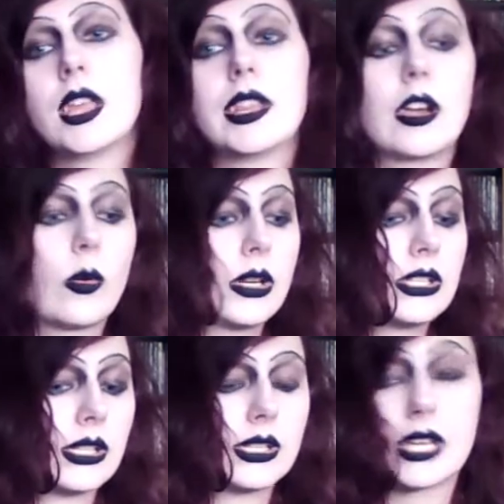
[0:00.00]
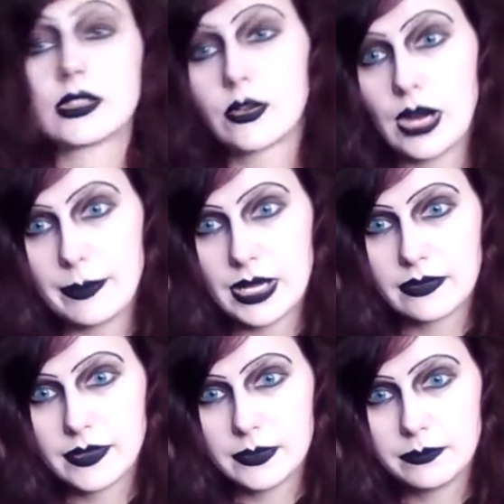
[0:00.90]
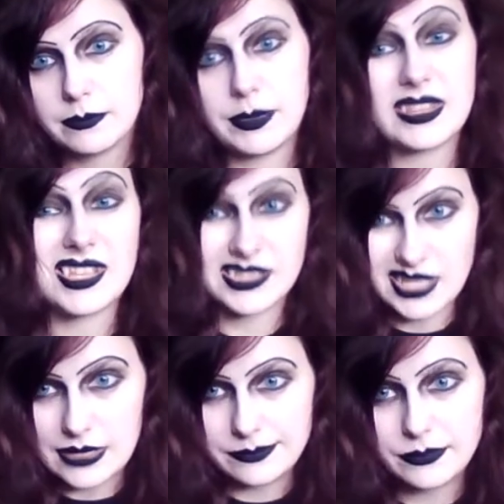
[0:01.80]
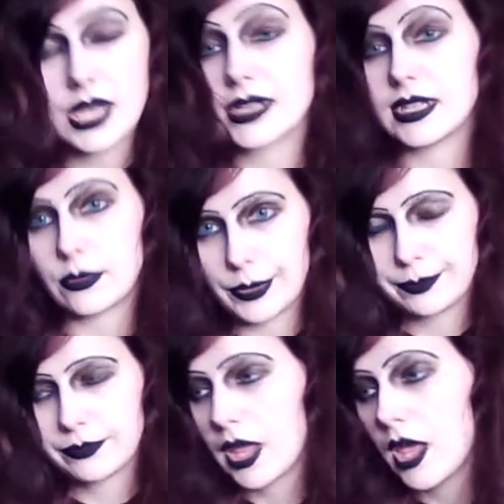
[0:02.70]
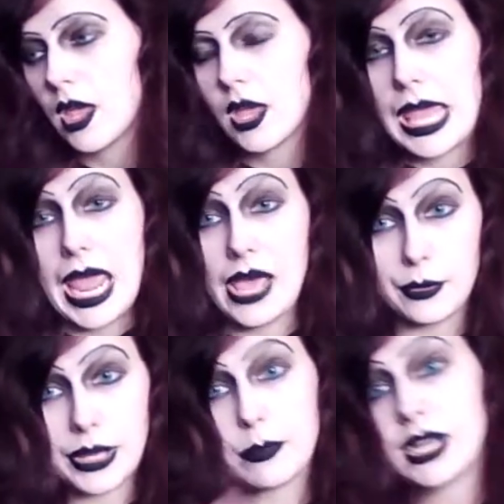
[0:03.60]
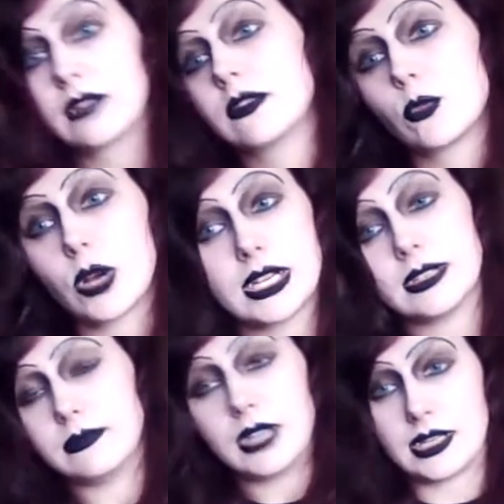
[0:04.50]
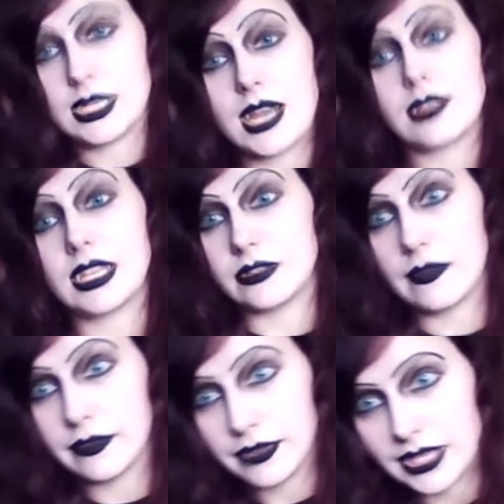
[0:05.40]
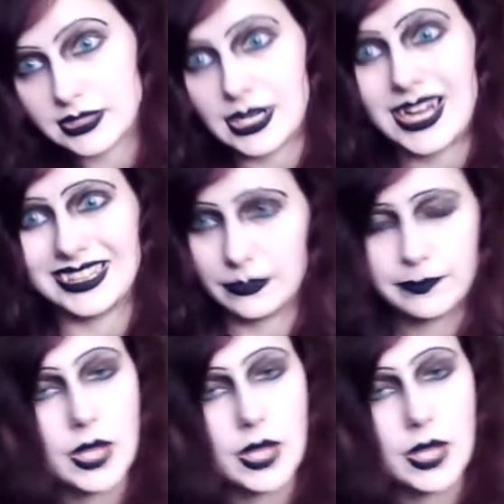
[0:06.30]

they're going to kick the crap out of them, beat things up, etc. Hell, they might even try to like take things off of things and hide them.